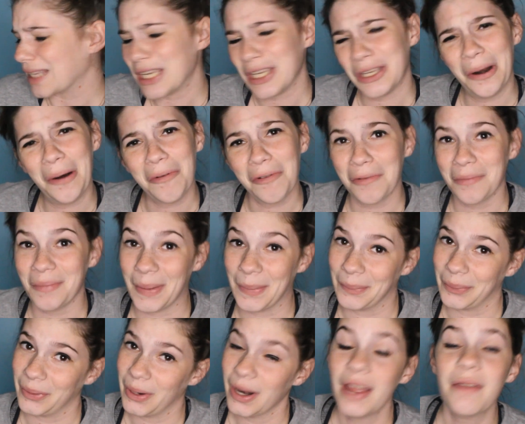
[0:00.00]
don't
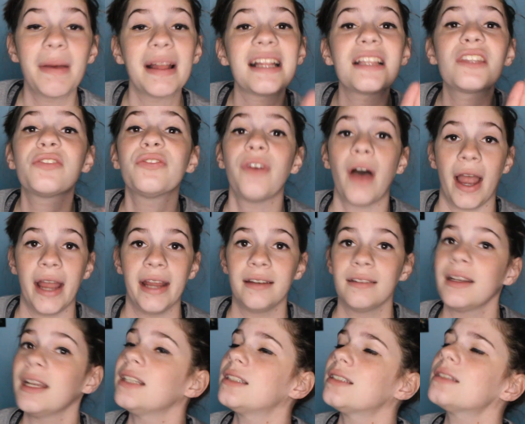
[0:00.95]
remember. And that's
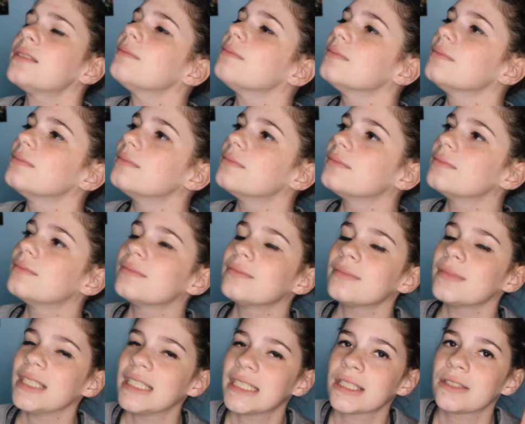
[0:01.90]
fine. It's
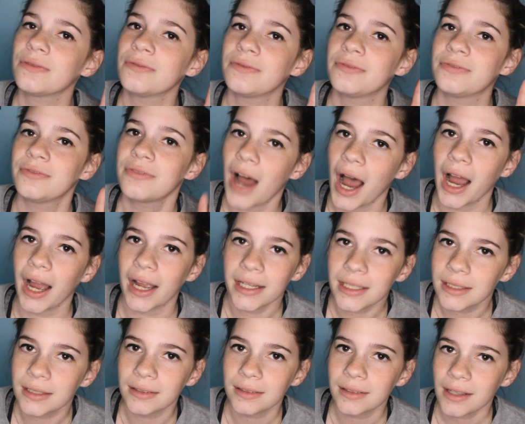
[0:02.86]

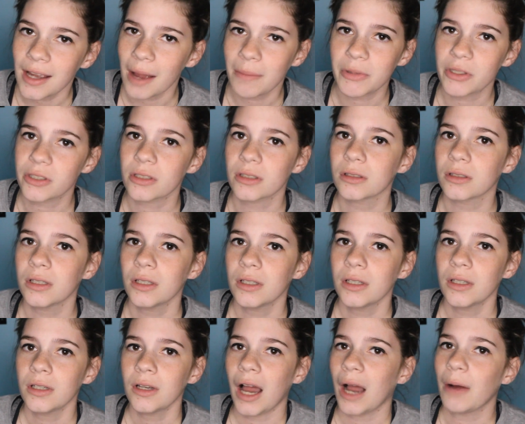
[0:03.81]
fine.
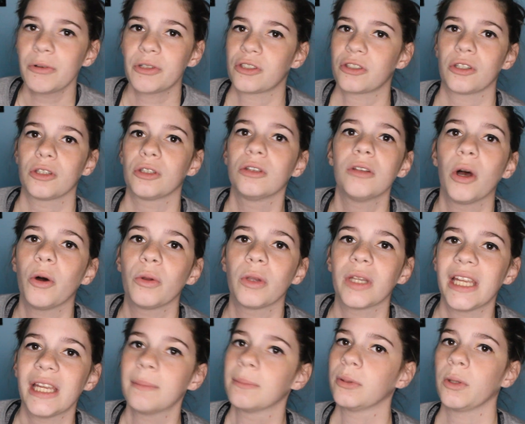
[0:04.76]
I was just a
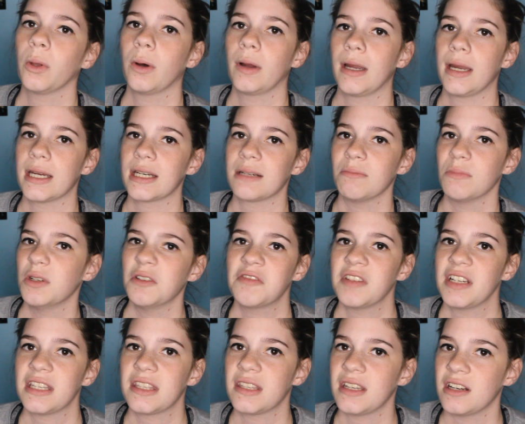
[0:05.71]
lowly employee at a
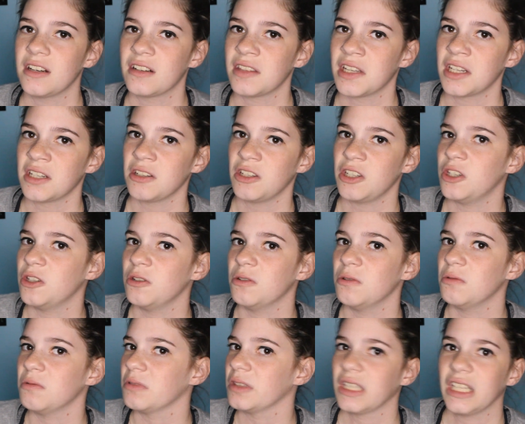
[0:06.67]
movie theater that
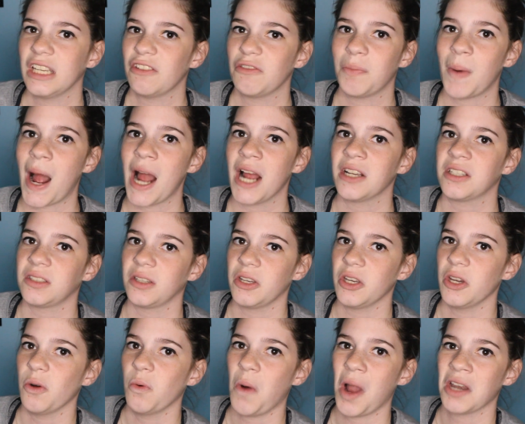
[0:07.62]
you live by, so
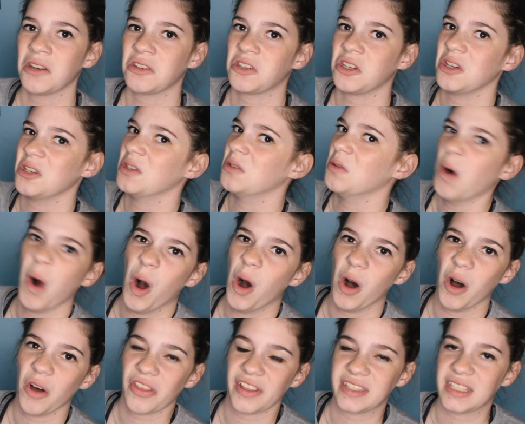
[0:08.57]
you went to
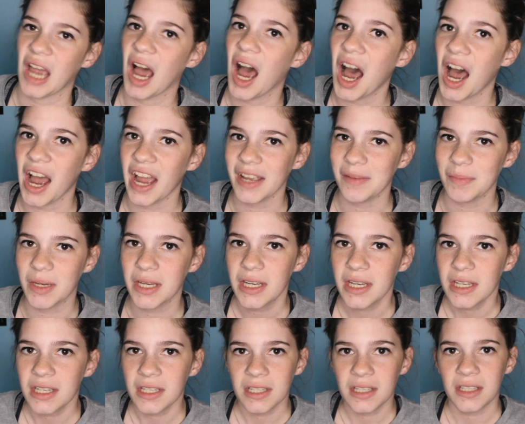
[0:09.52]
all the time.
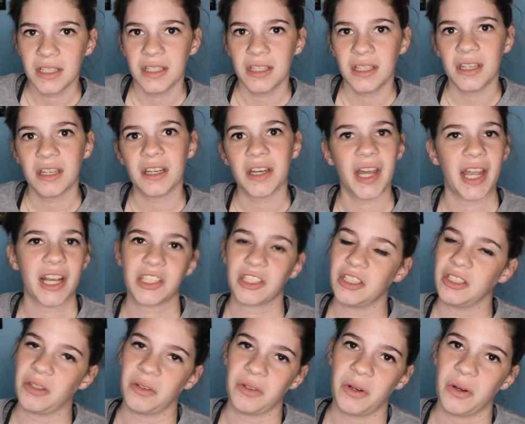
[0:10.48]
I
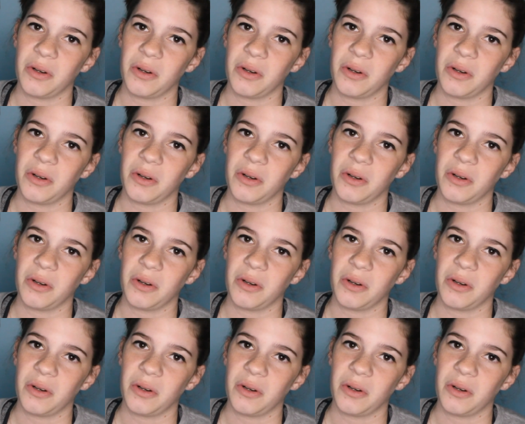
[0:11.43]
actually don't